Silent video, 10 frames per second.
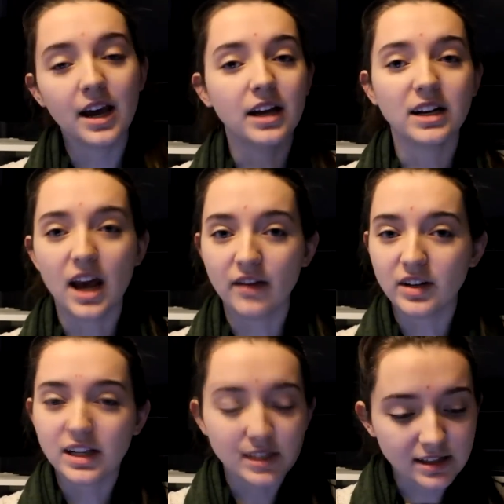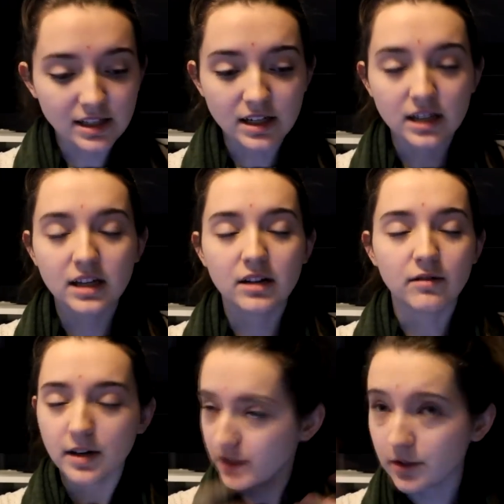and have an easy
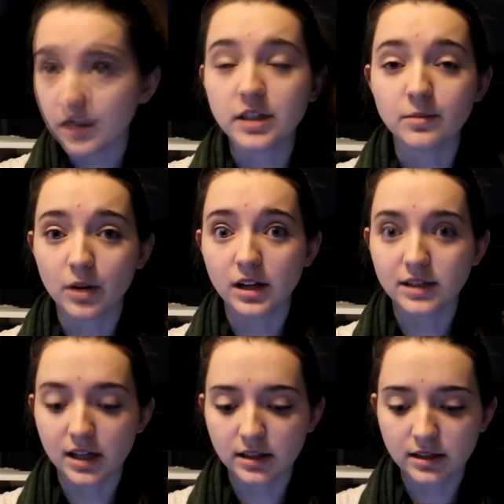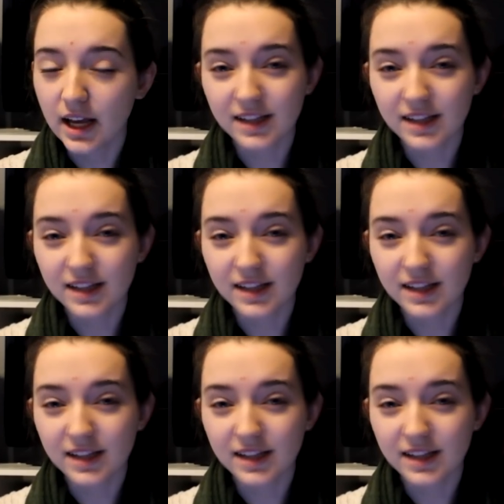registration process.